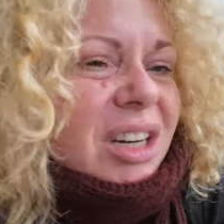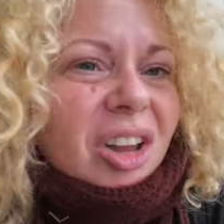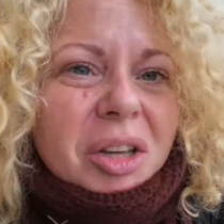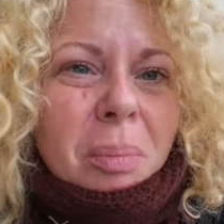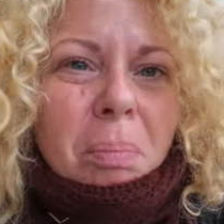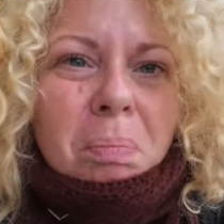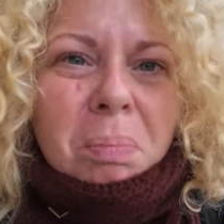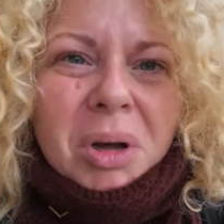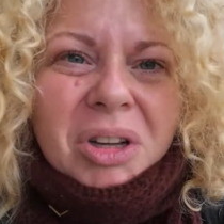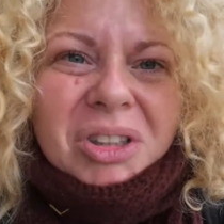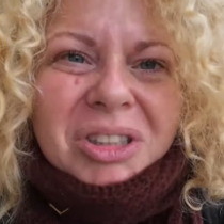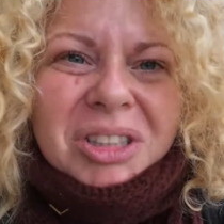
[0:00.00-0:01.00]
like
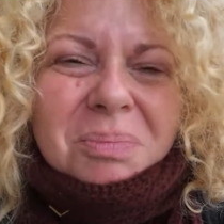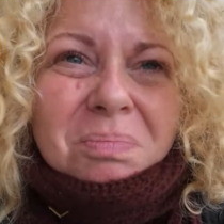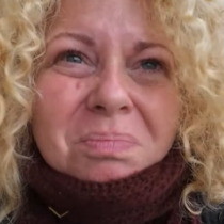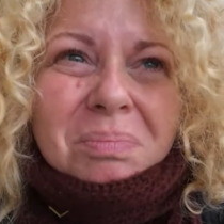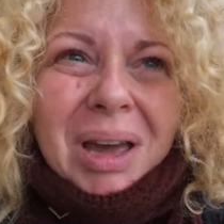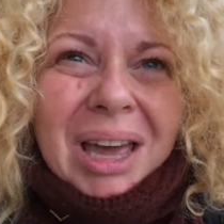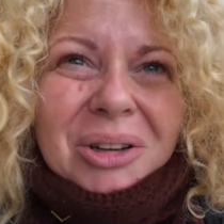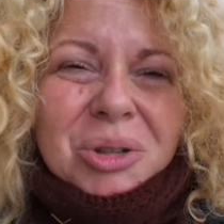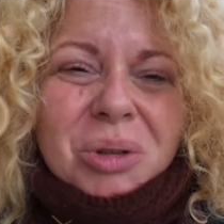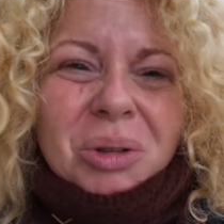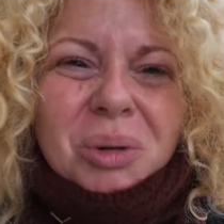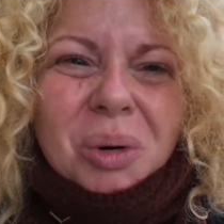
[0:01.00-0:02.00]
burnt
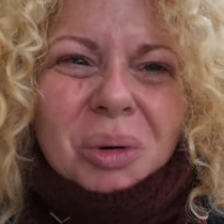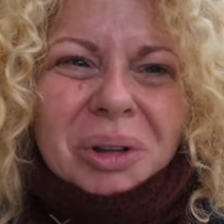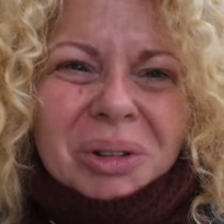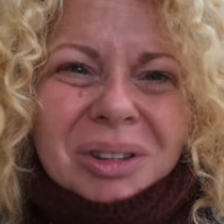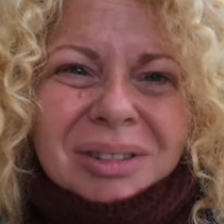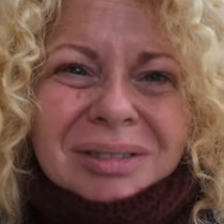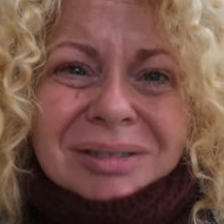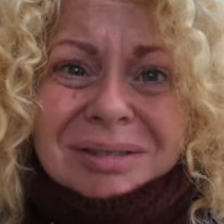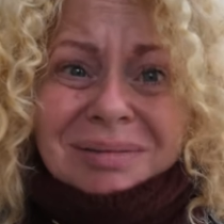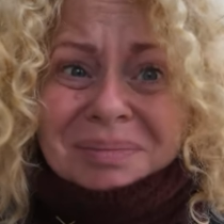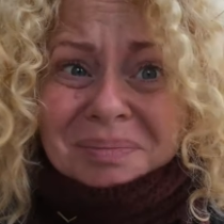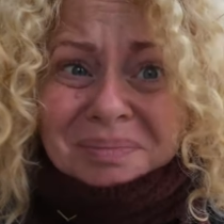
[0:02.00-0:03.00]
petrol or oil.
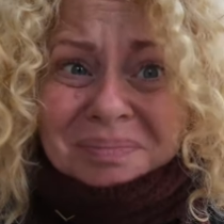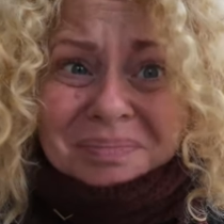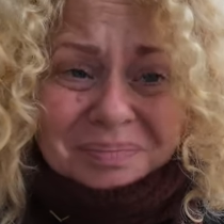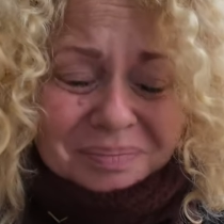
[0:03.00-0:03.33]
Hmm.